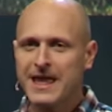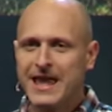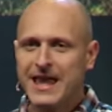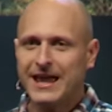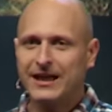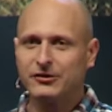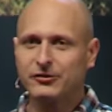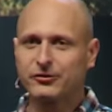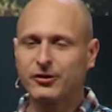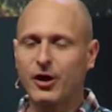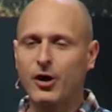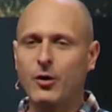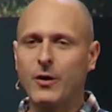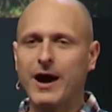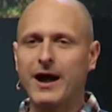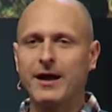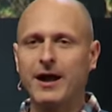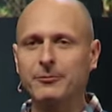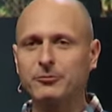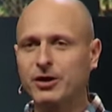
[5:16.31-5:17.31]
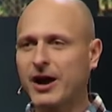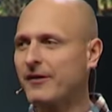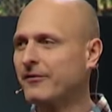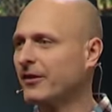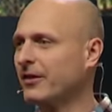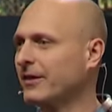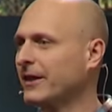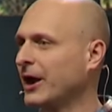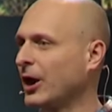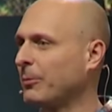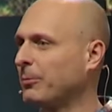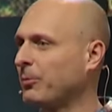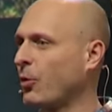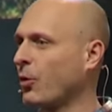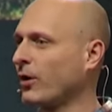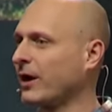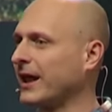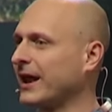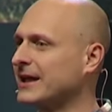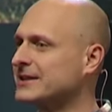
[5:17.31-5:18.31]
And so I, I'm driving on the
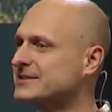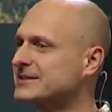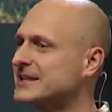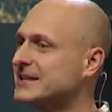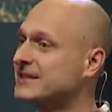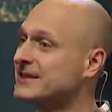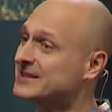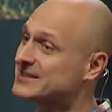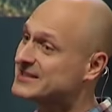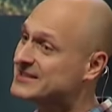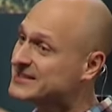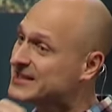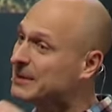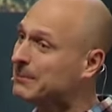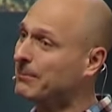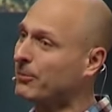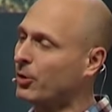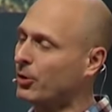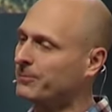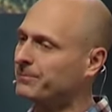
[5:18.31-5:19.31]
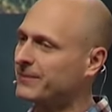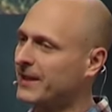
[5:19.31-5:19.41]
airport, and I see this symbol.